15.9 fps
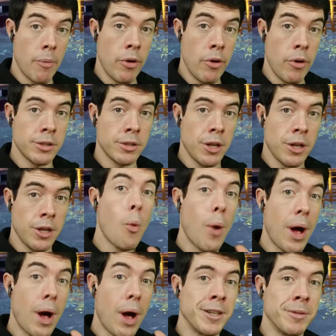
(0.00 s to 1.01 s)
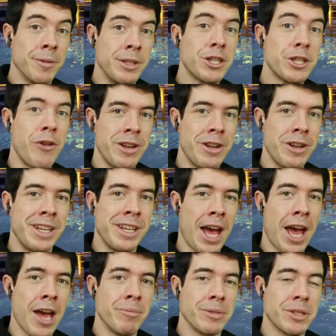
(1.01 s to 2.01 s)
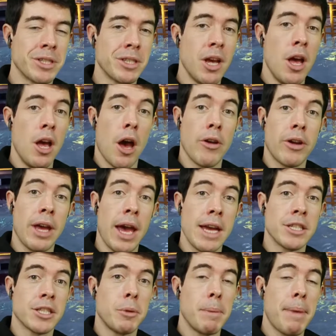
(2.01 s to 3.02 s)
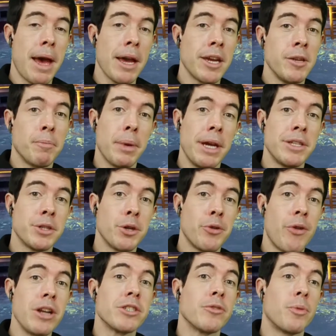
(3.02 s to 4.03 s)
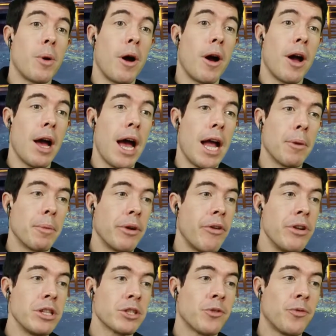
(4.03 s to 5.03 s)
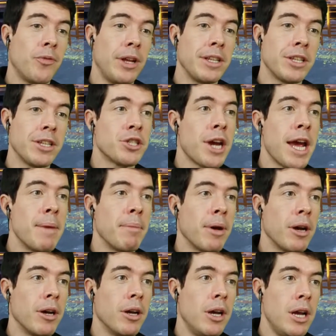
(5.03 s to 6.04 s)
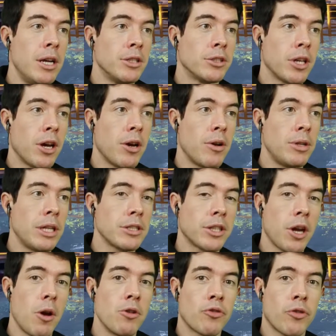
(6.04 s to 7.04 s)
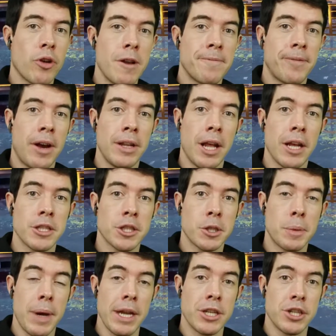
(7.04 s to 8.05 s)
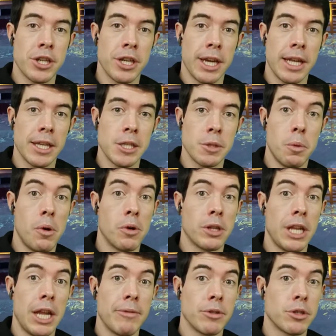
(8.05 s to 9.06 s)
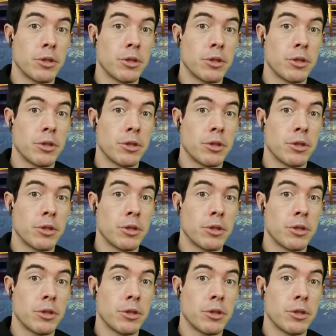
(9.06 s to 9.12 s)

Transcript: Riddian. Welcome to Riddian Games. Okay, so we're back in B two Reservoir and we're in this flooded chamber. So let's go and try and find that switch and get these water levels